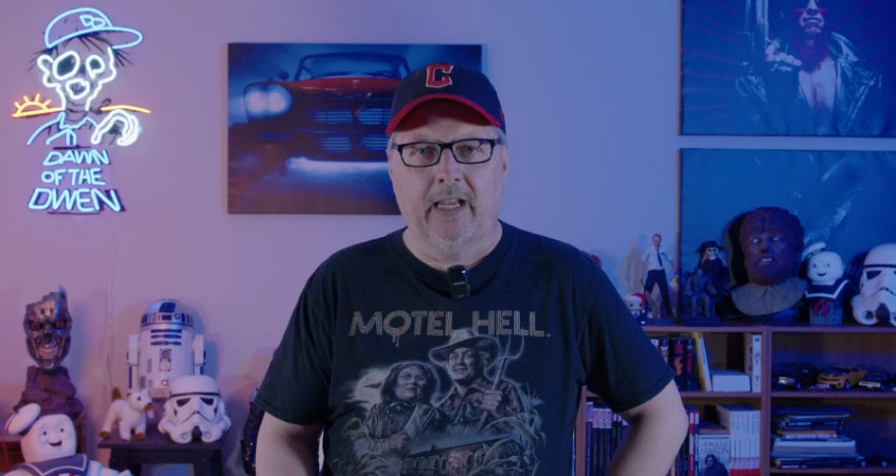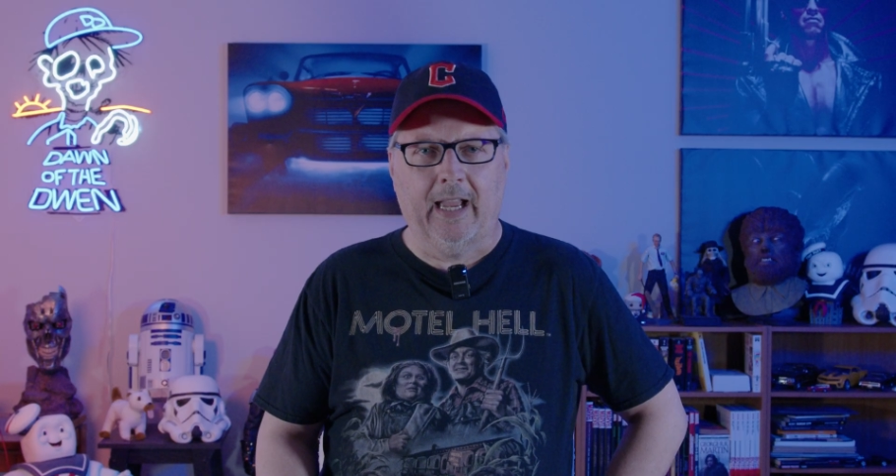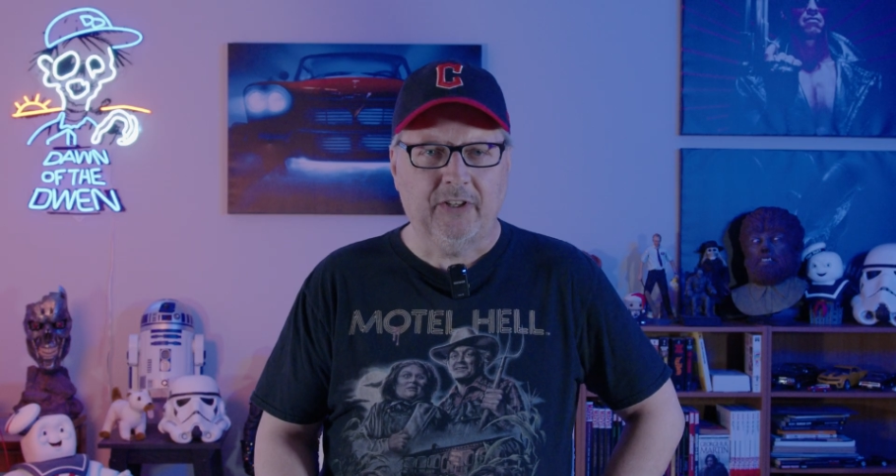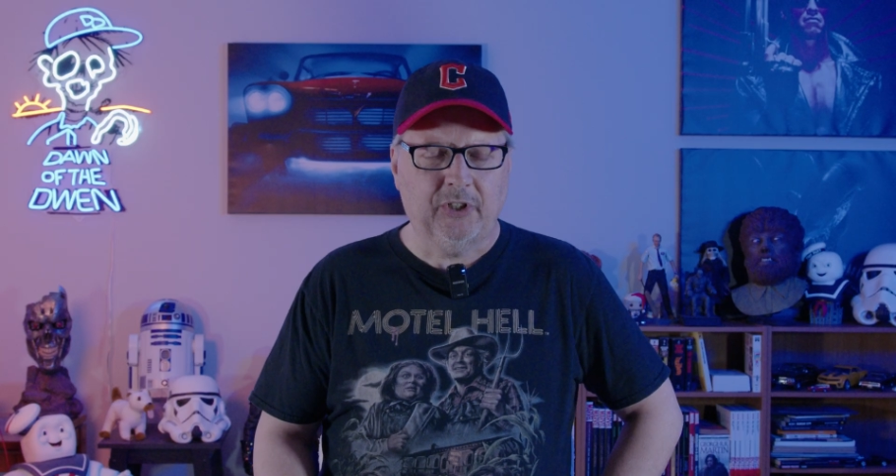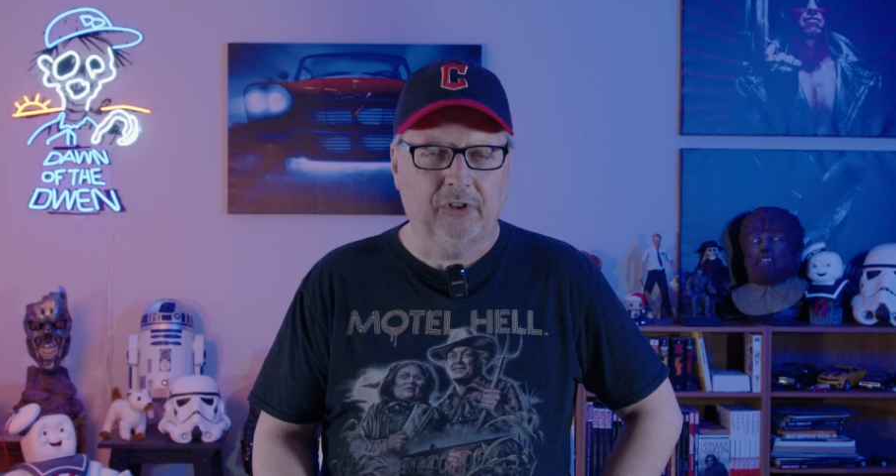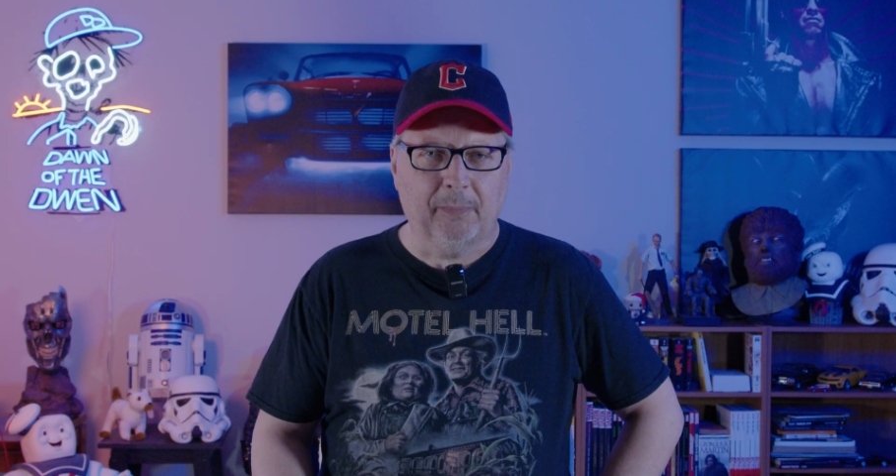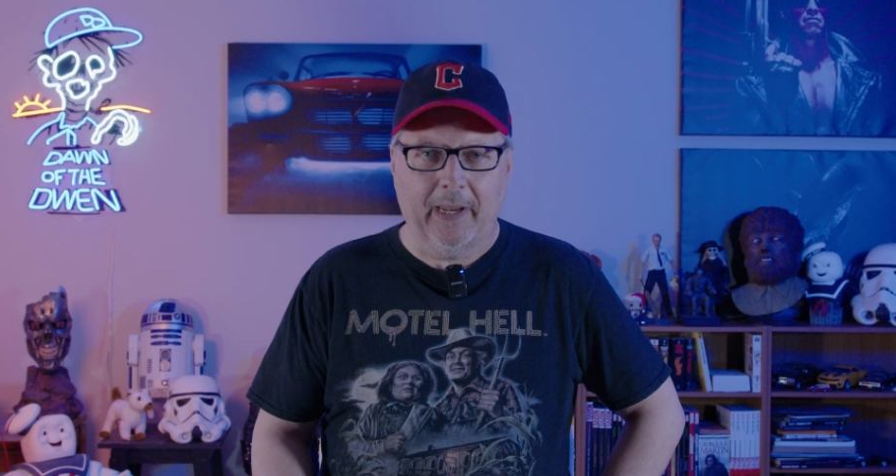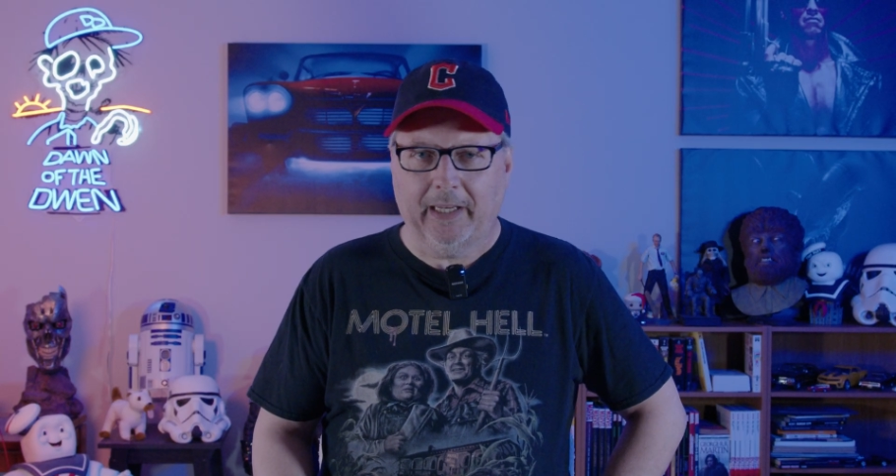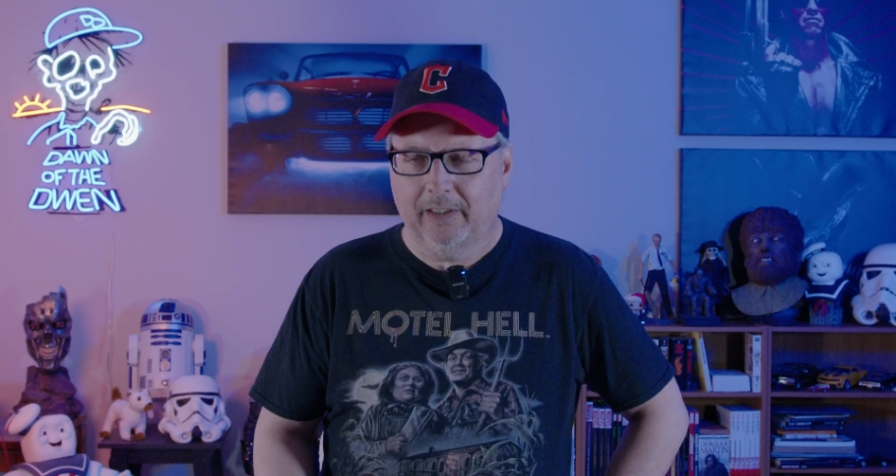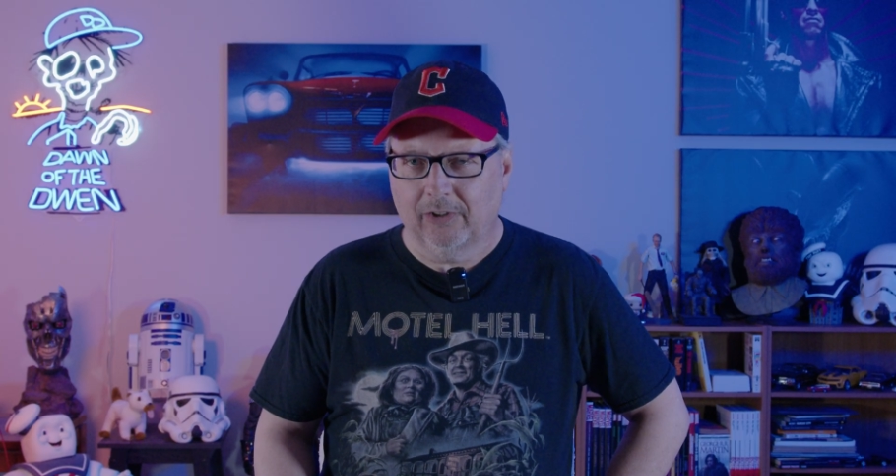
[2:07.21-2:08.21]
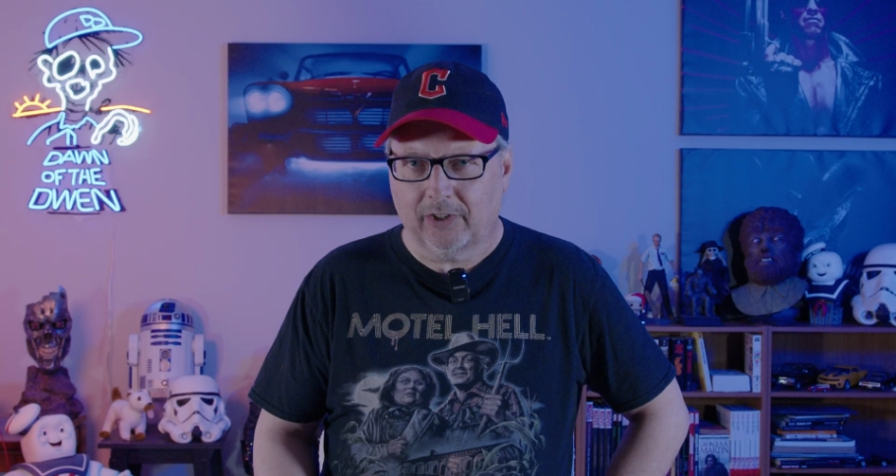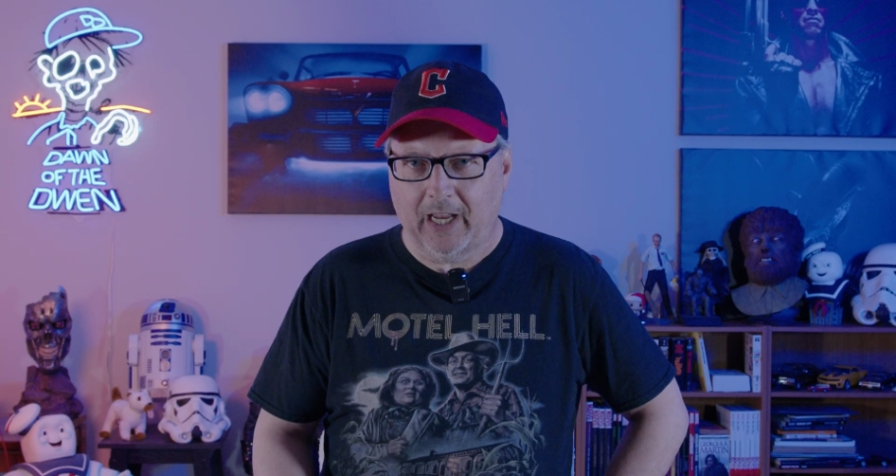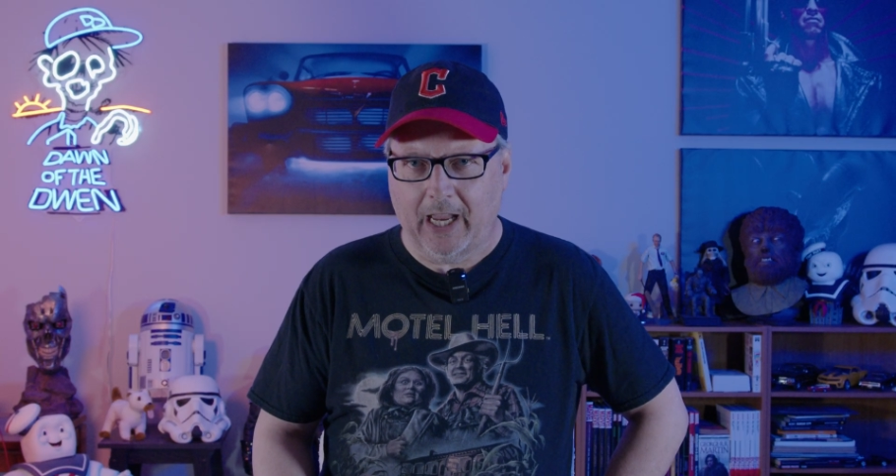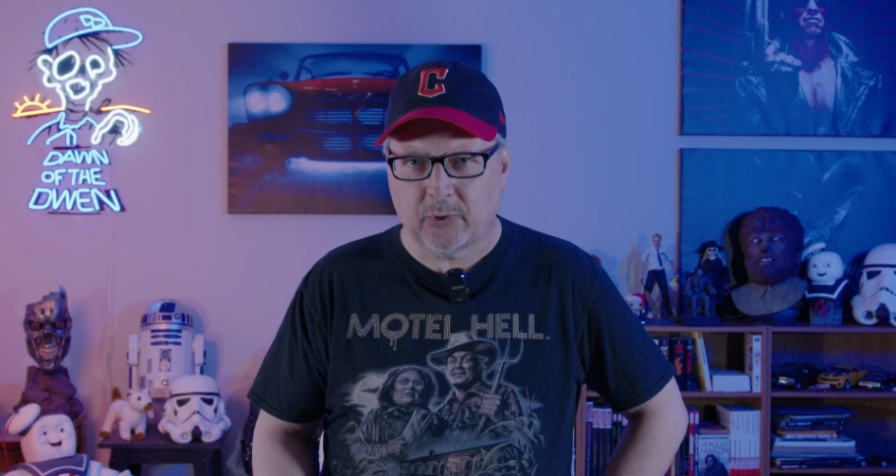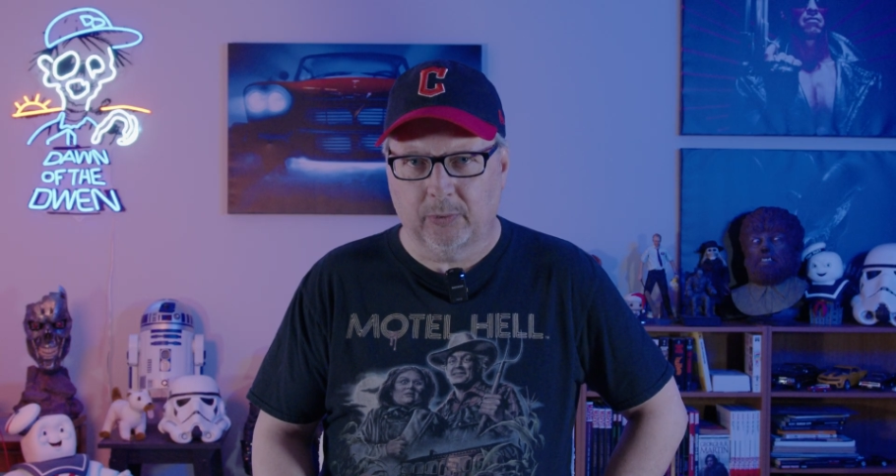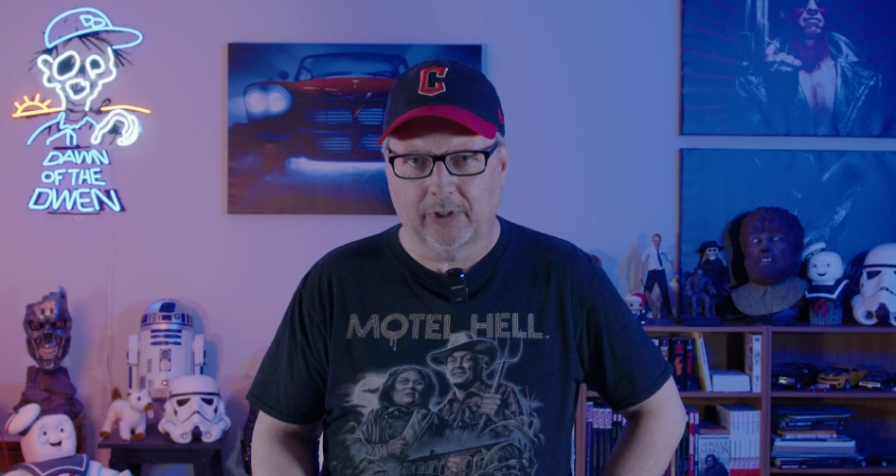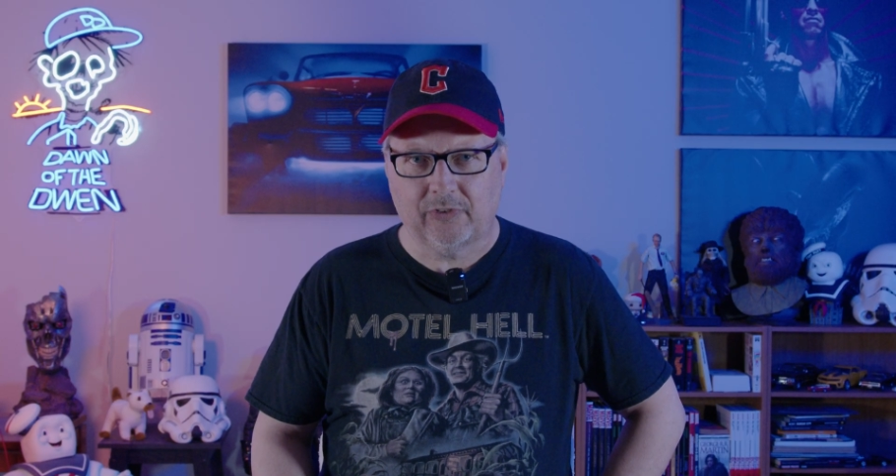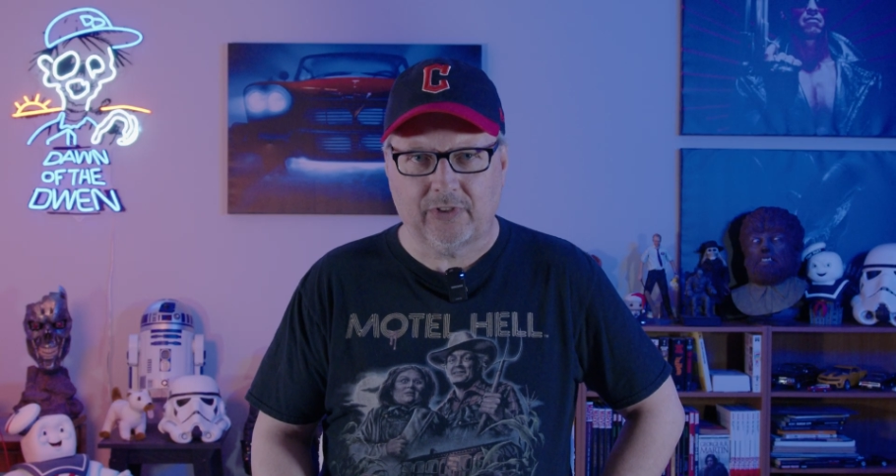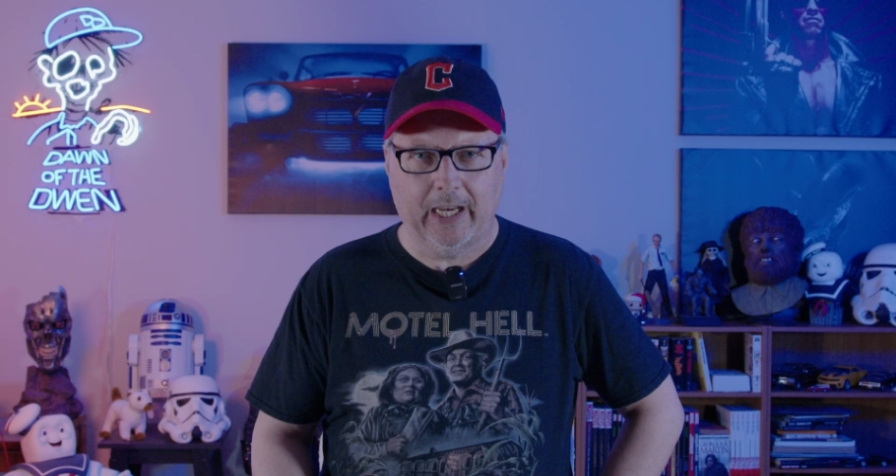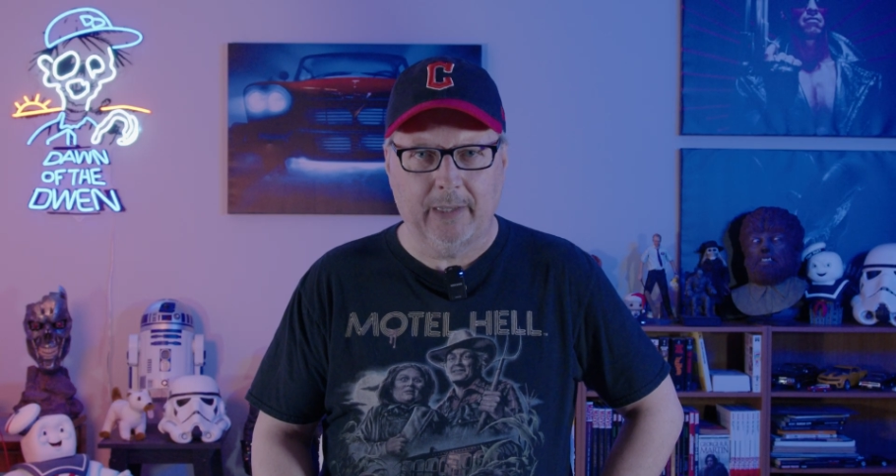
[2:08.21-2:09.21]
As she's making her casual
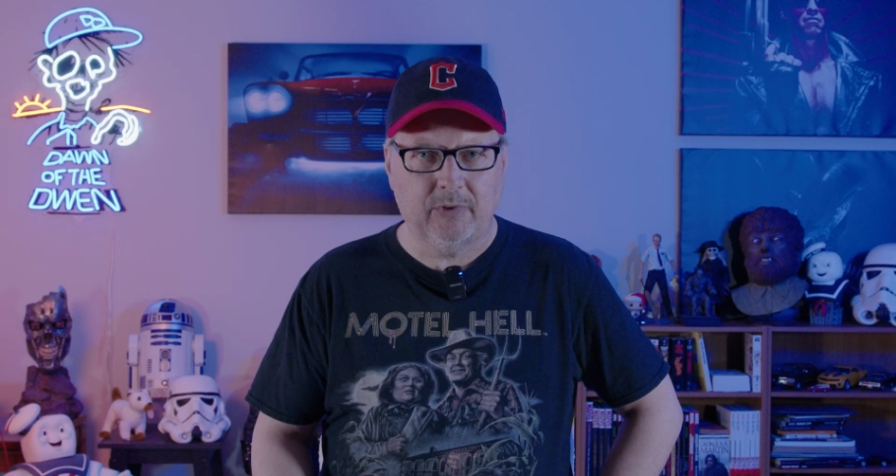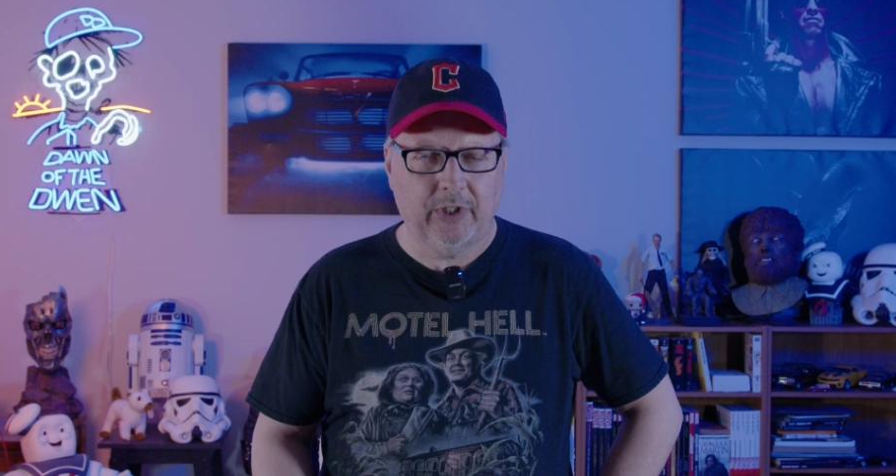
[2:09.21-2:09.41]
escape,